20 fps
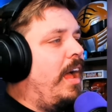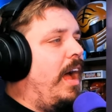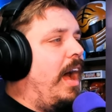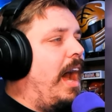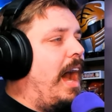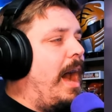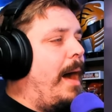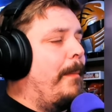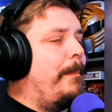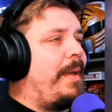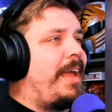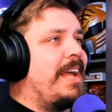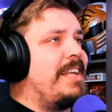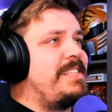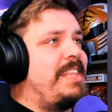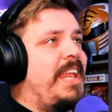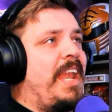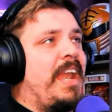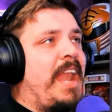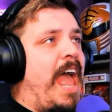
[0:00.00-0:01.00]
uh, because
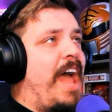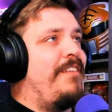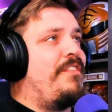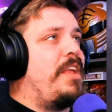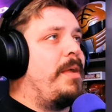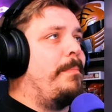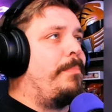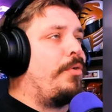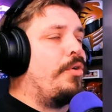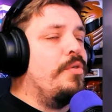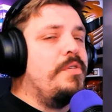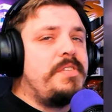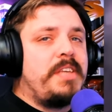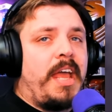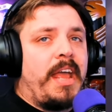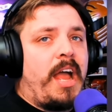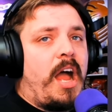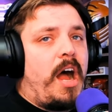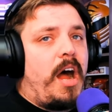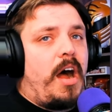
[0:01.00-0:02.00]
they didn't have any
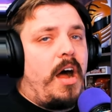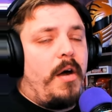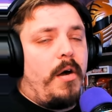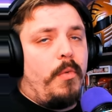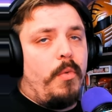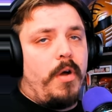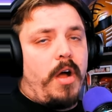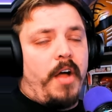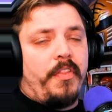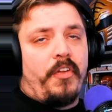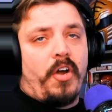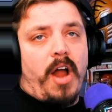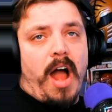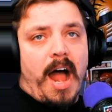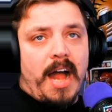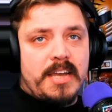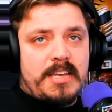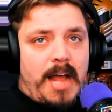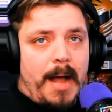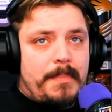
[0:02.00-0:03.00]
bruising uh, on their
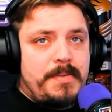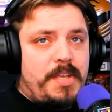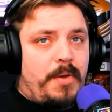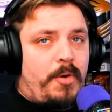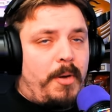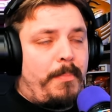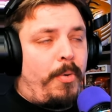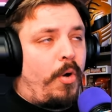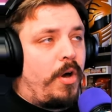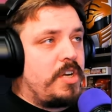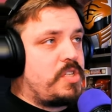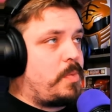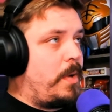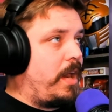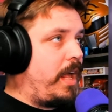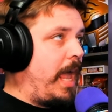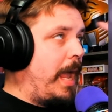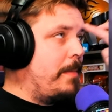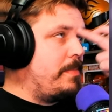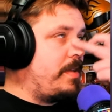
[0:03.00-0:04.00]
autopsy reports when
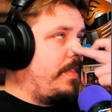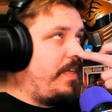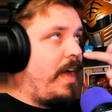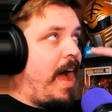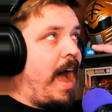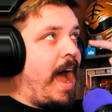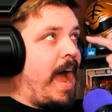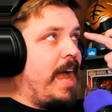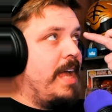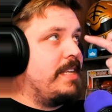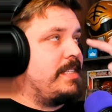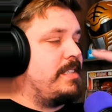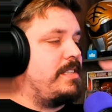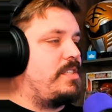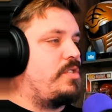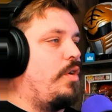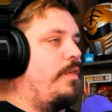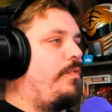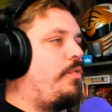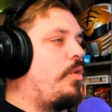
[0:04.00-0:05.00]
it came to the eyes and
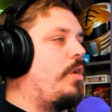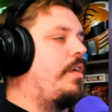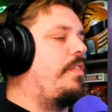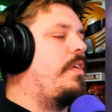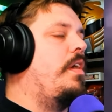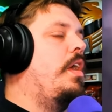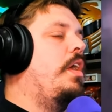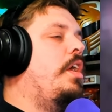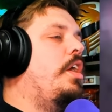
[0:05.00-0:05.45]
so forth.